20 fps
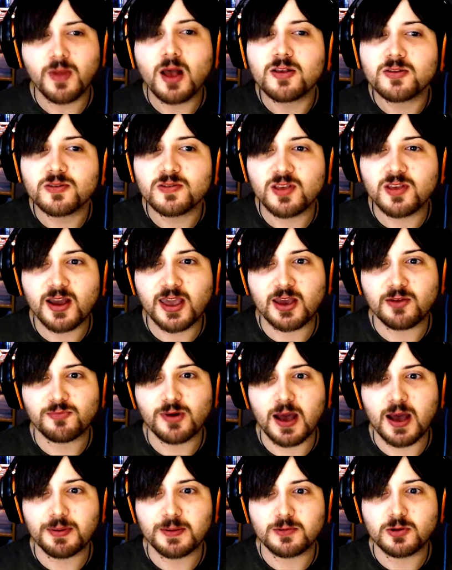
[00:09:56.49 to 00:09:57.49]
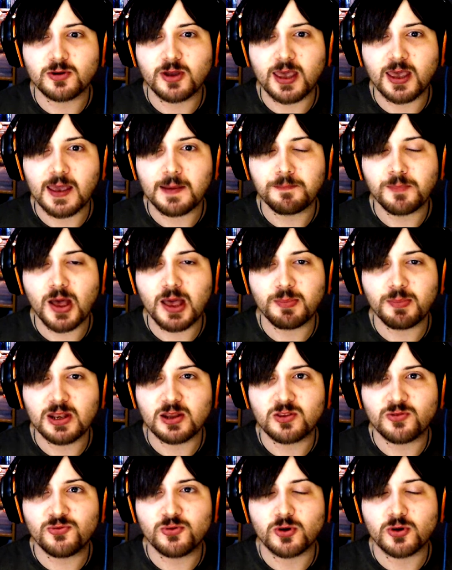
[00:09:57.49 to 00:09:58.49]
Suck it, Rabbit, okay? I made it
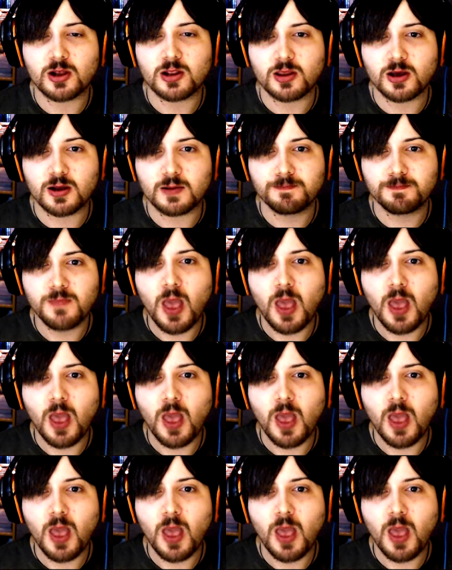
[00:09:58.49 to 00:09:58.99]
to 4 o'clock.